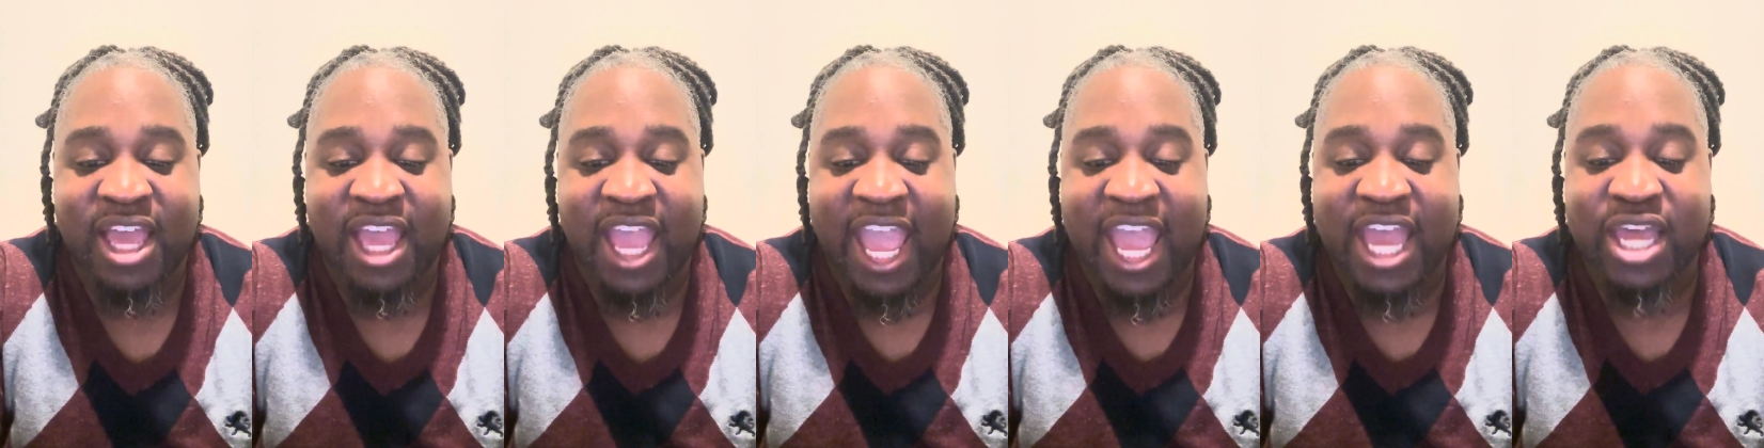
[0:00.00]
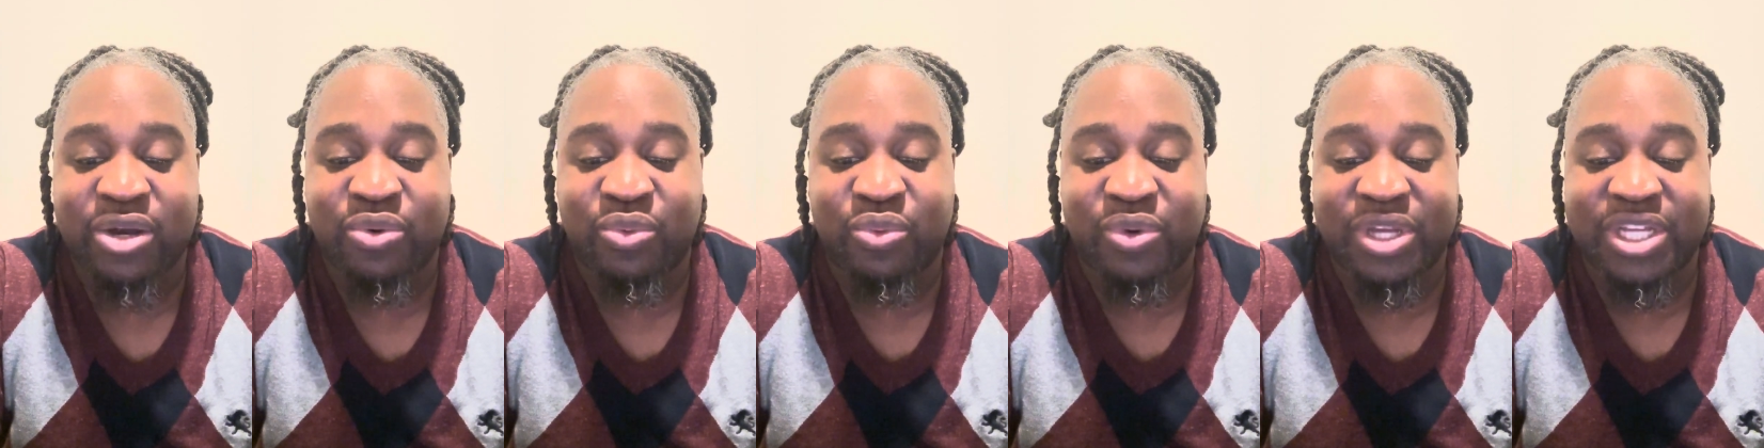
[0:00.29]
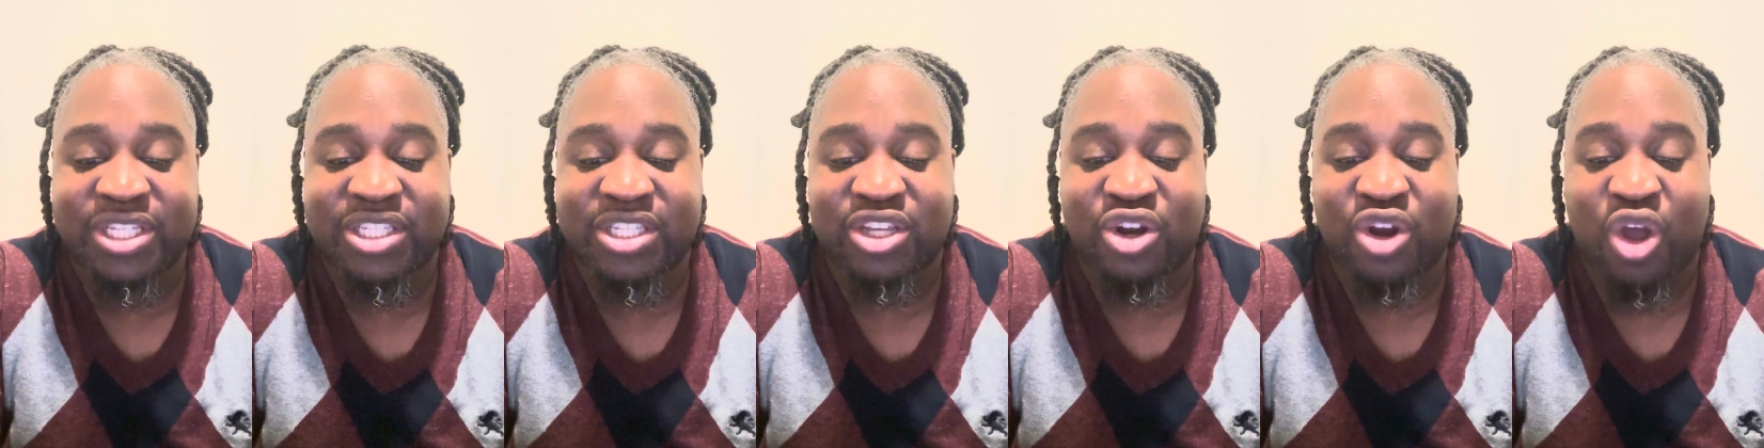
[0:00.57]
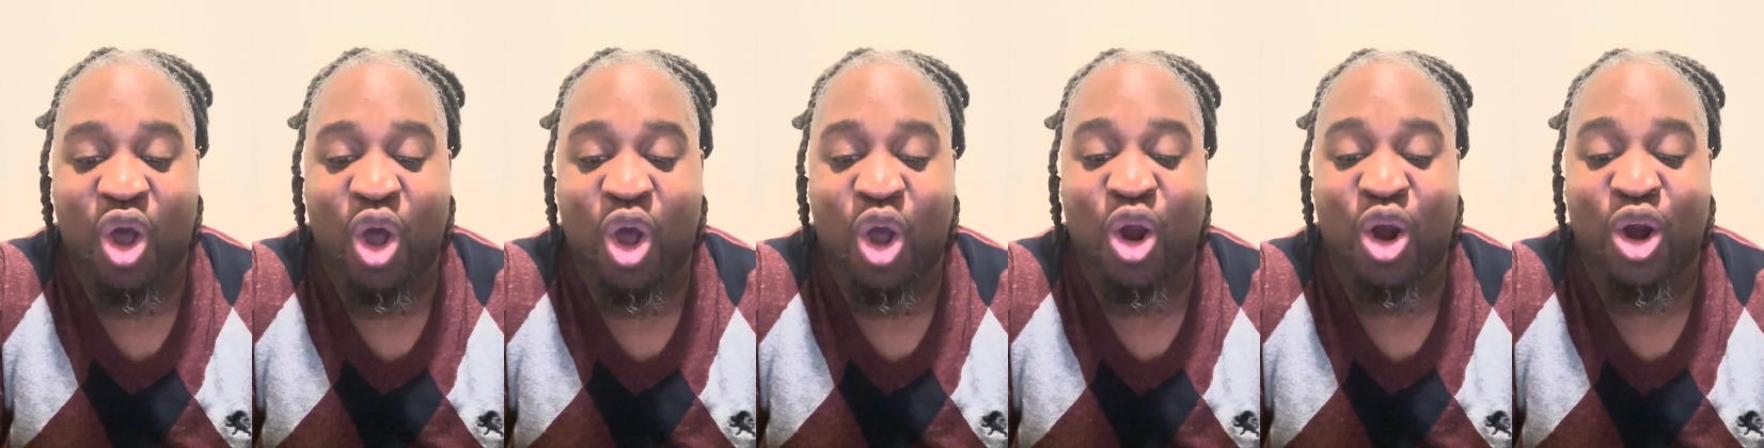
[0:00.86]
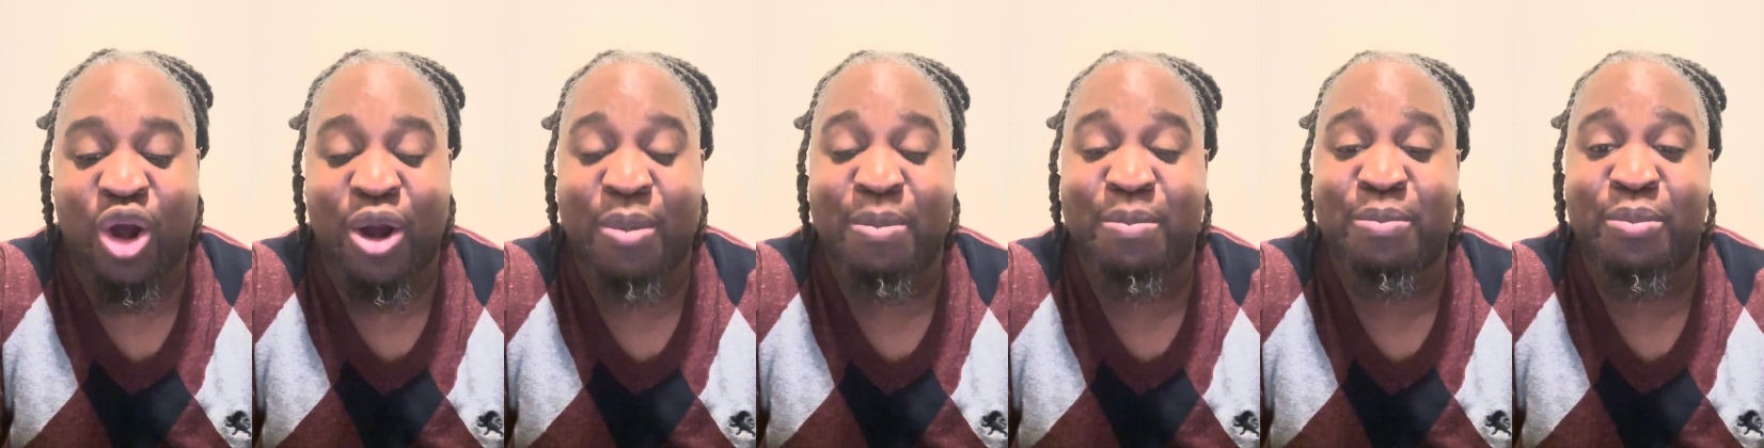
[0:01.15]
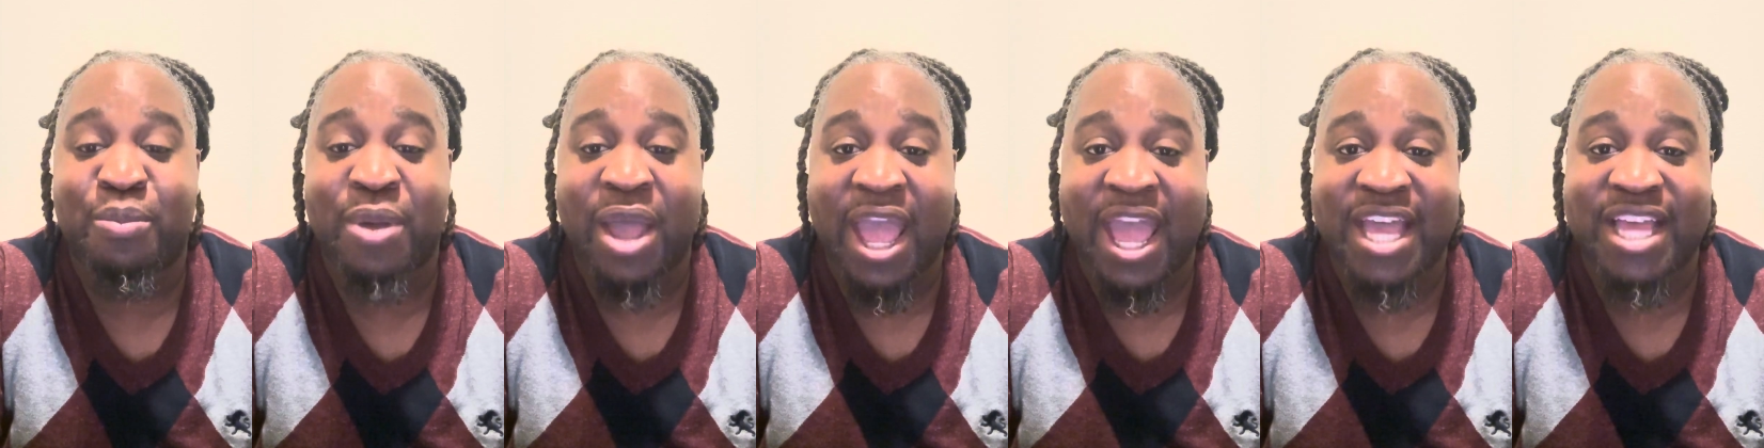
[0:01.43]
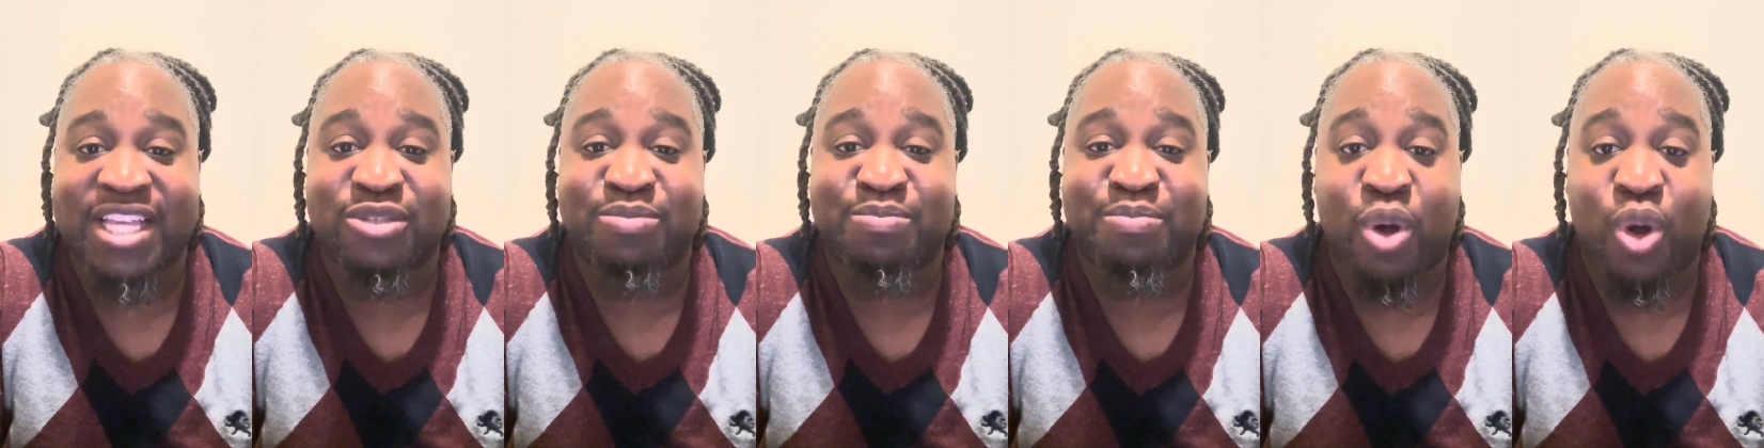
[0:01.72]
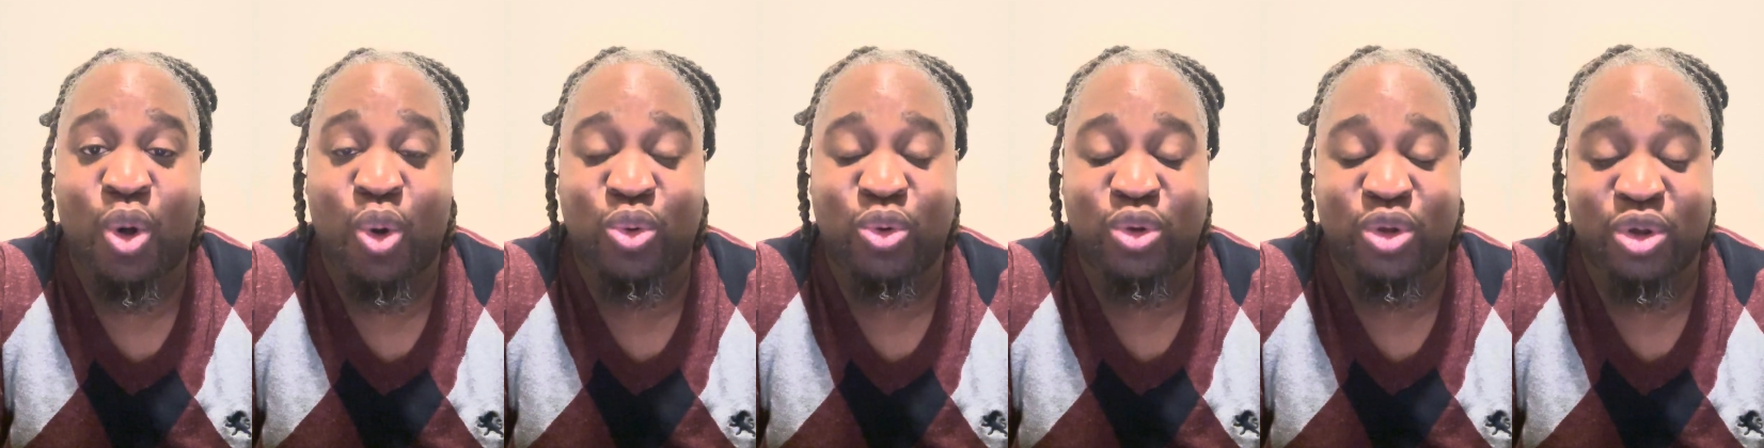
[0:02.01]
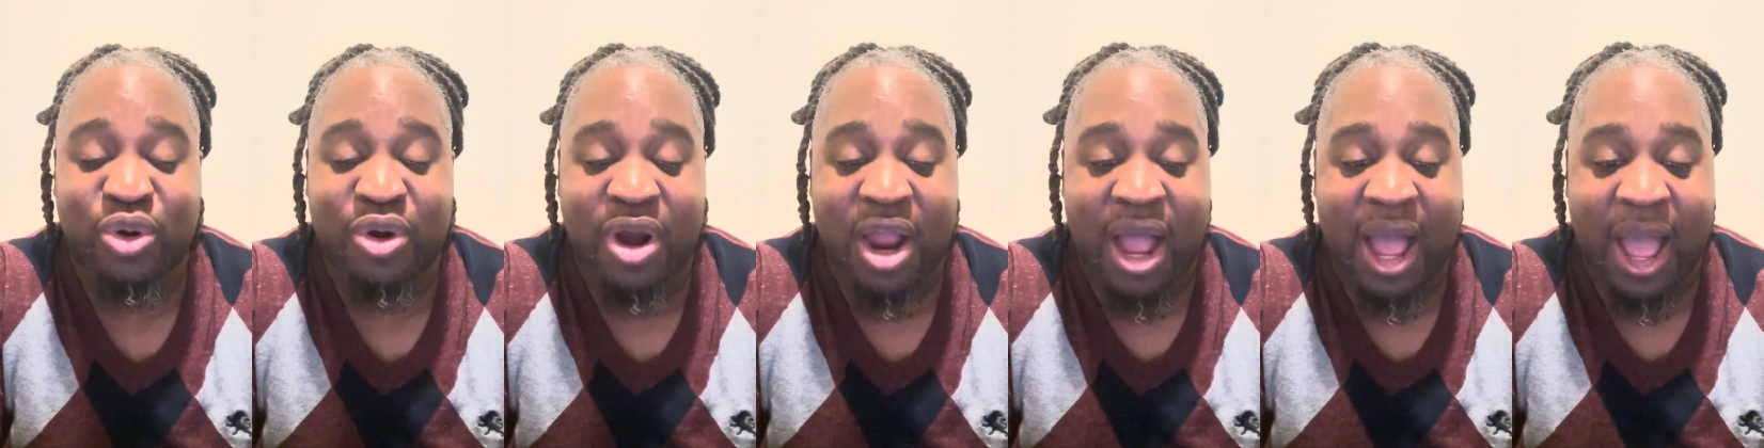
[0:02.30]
and reason are as polar